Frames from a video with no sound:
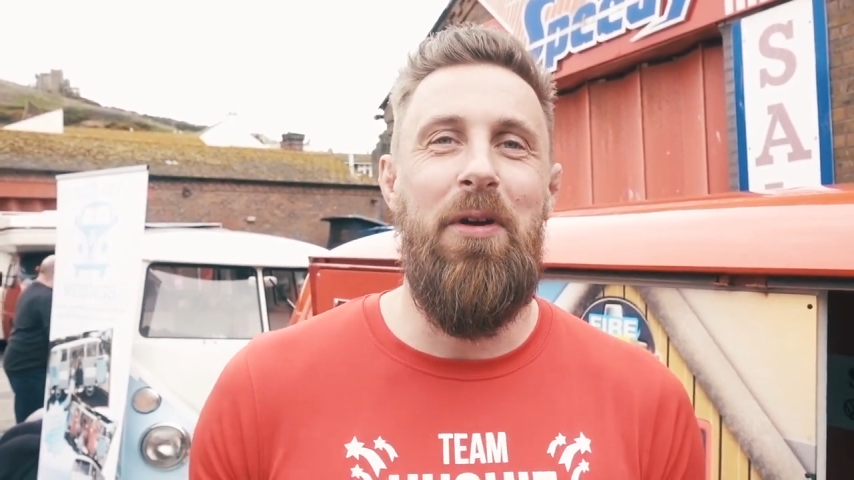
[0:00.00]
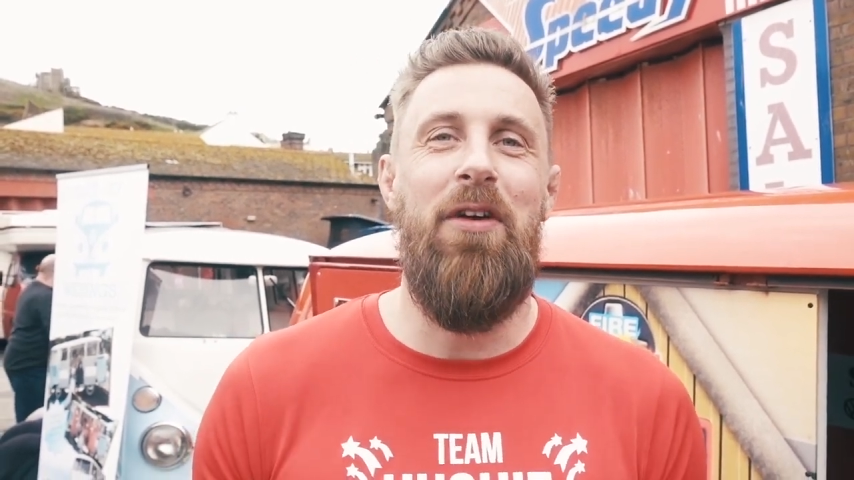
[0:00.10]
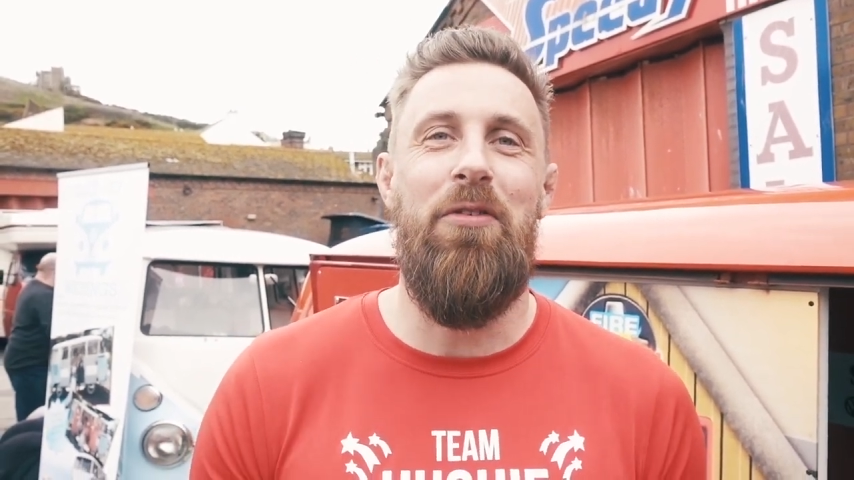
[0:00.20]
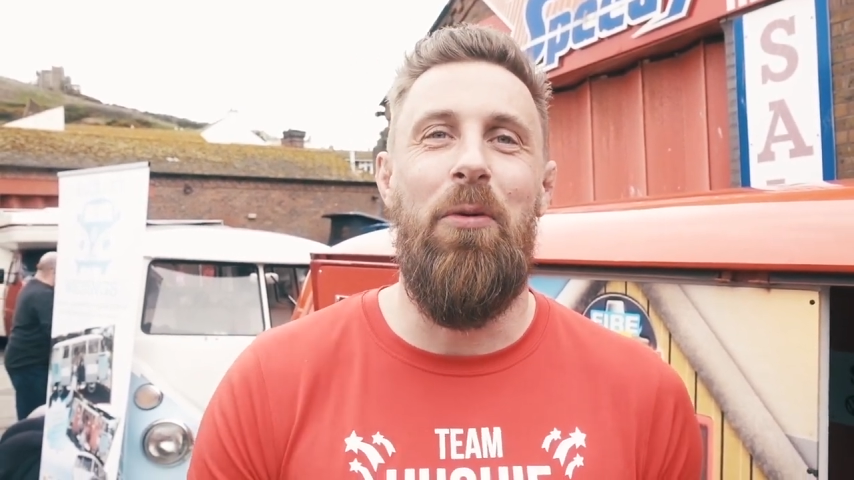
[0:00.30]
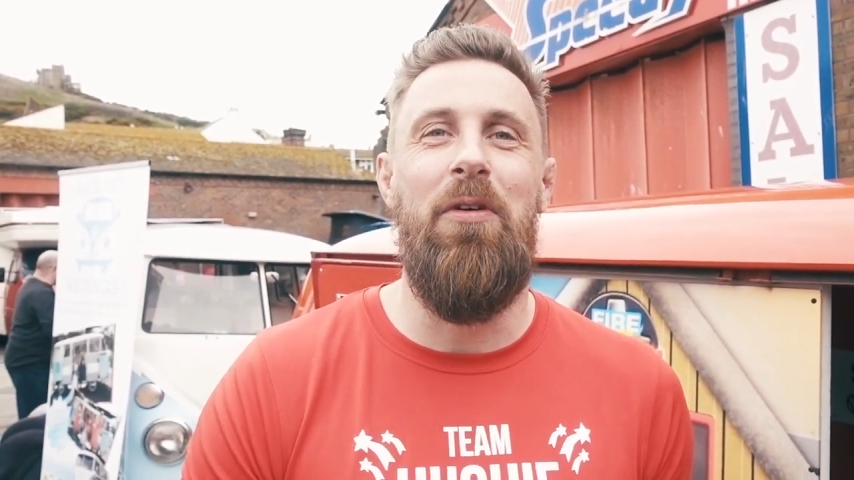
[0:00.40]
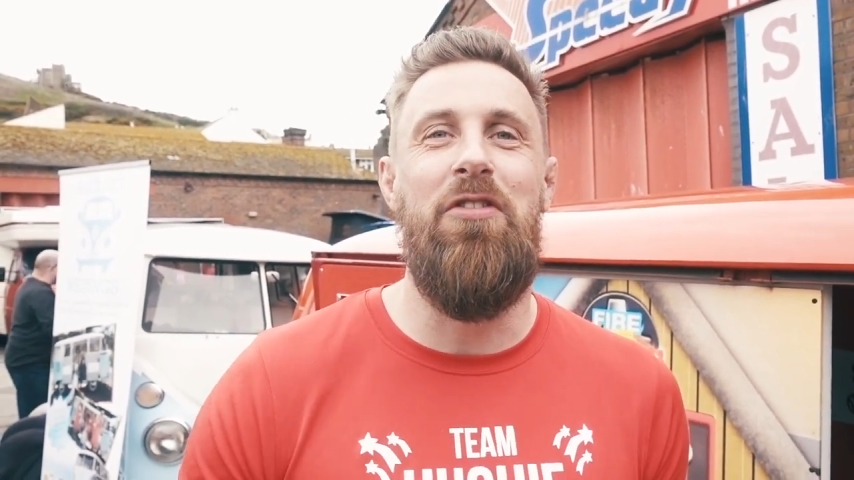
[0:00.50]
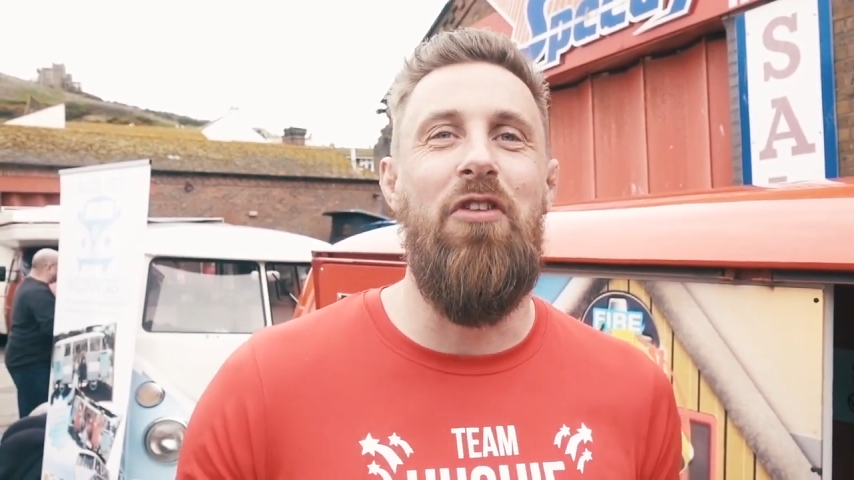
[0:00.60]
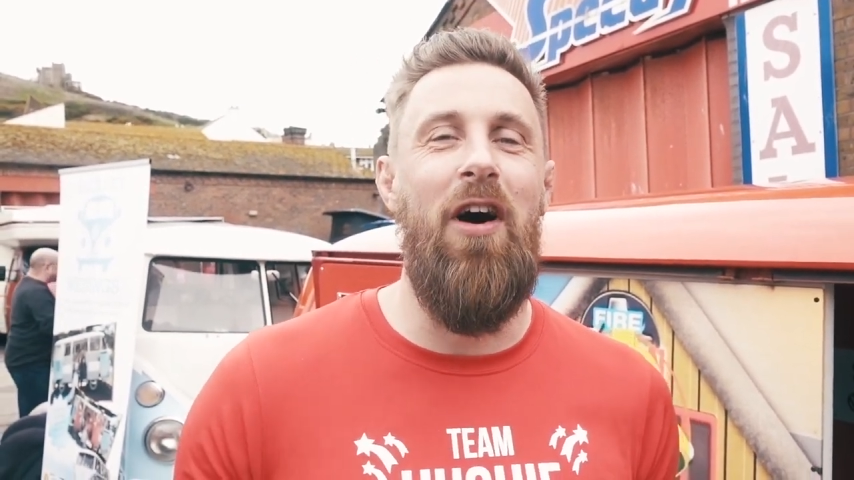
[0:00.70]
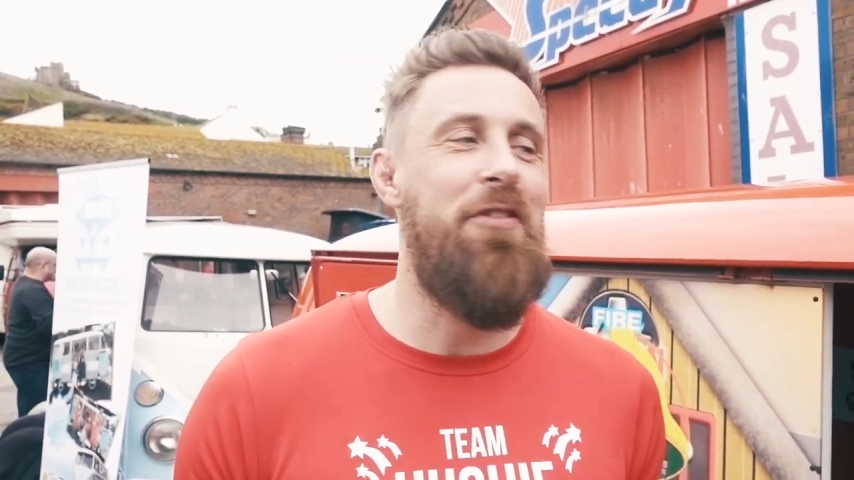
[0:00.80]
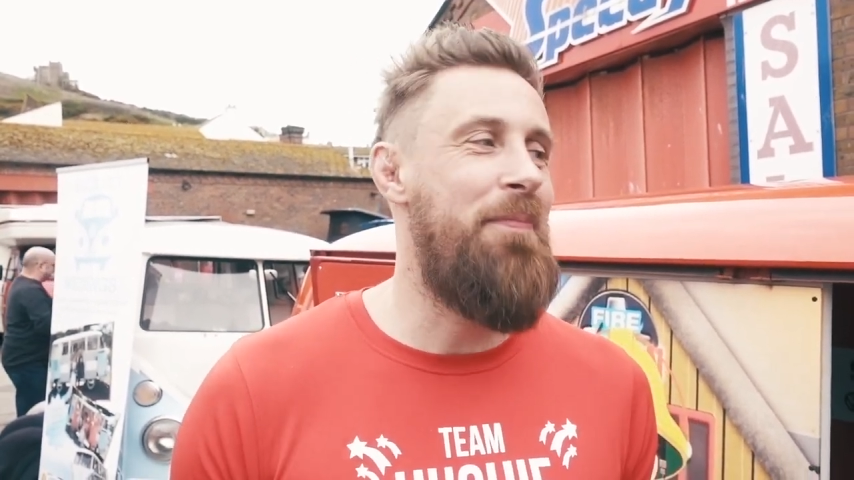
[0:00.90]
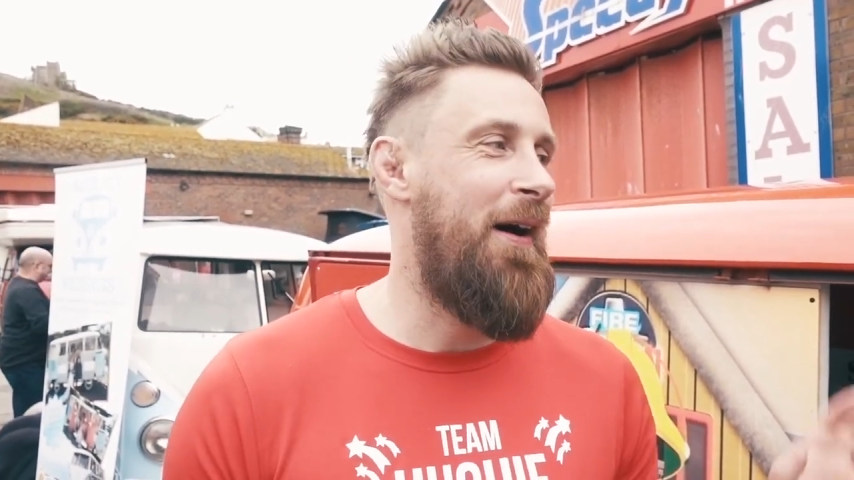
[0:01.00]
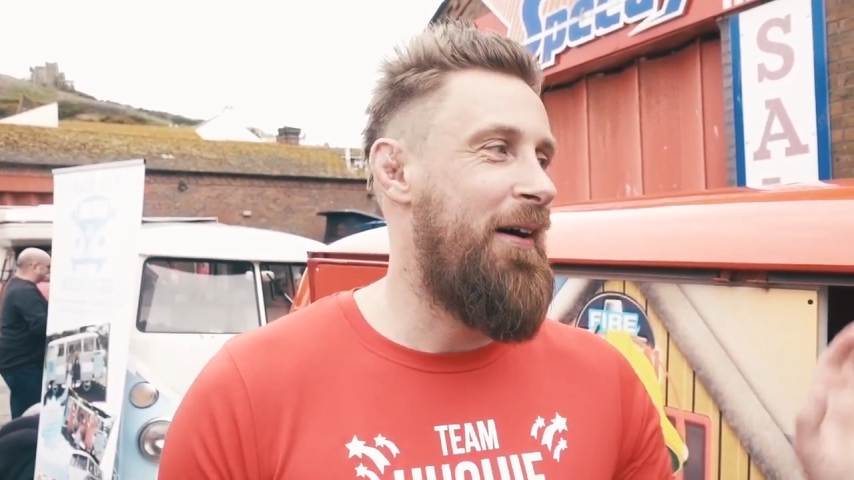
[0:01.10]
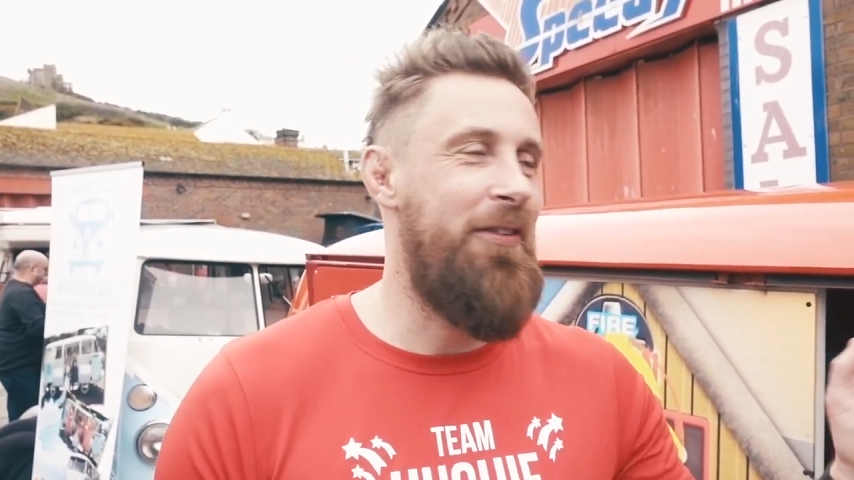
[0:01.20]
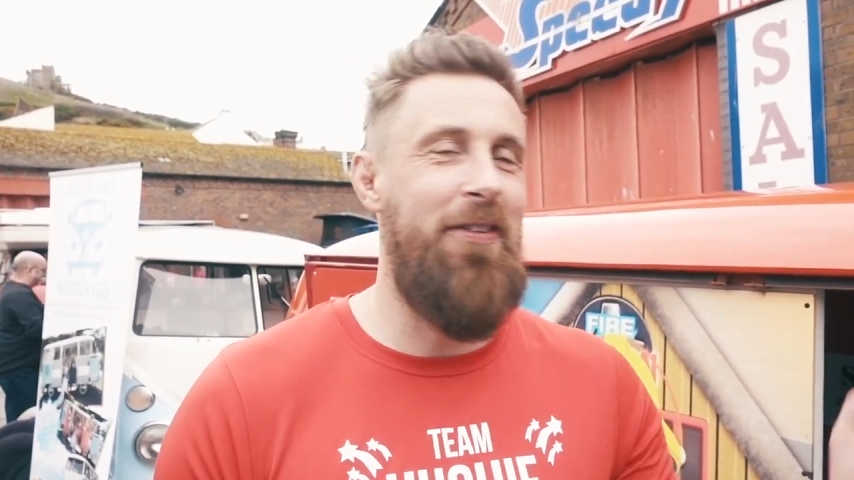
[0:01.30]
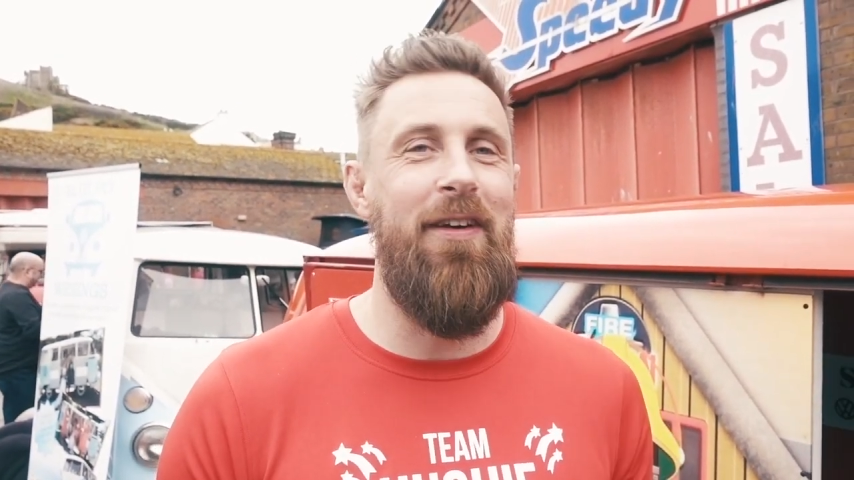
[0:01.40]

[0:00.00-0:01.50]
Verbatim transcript: we used to always drive past